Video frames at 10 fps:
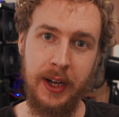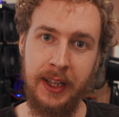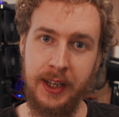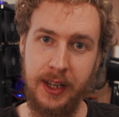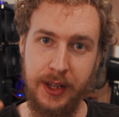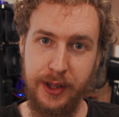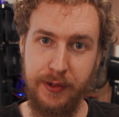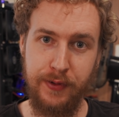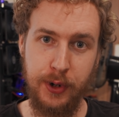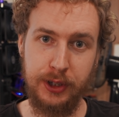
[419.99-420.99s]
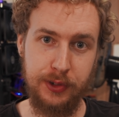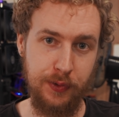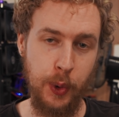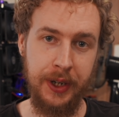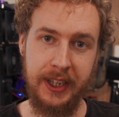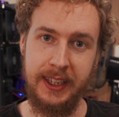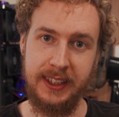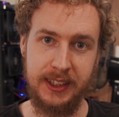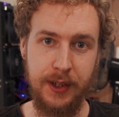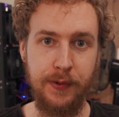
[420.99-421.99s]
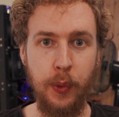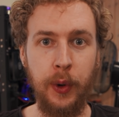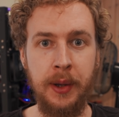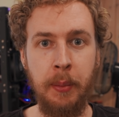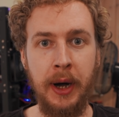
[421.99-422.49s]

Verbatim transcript: And the first one is if you want to